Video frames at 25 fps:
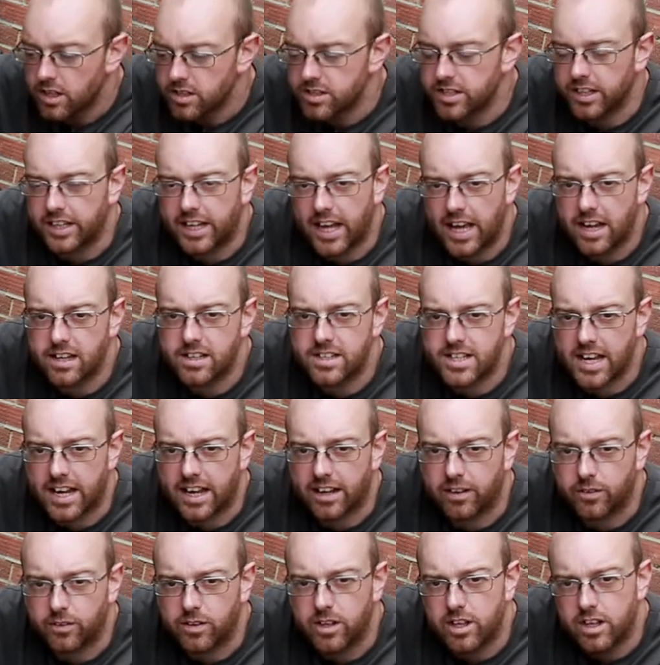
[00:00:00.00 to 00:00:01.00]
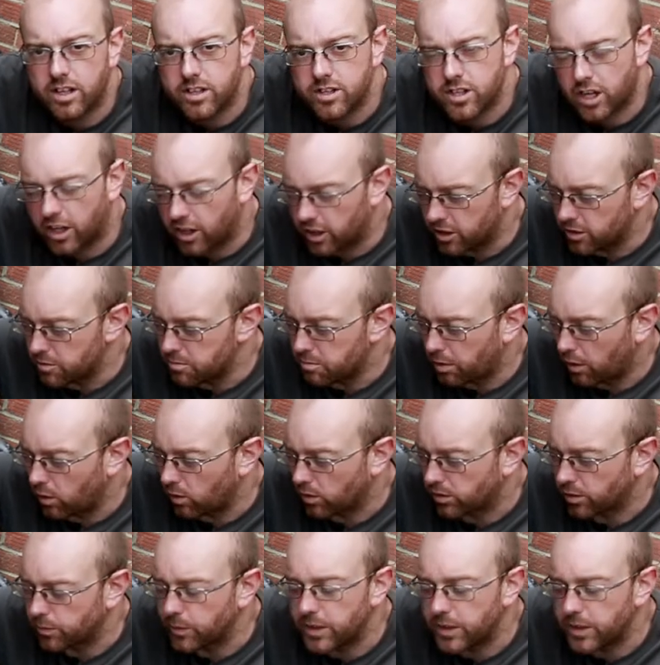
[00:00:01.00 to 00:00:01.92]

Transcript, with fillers: to get down to unbolt.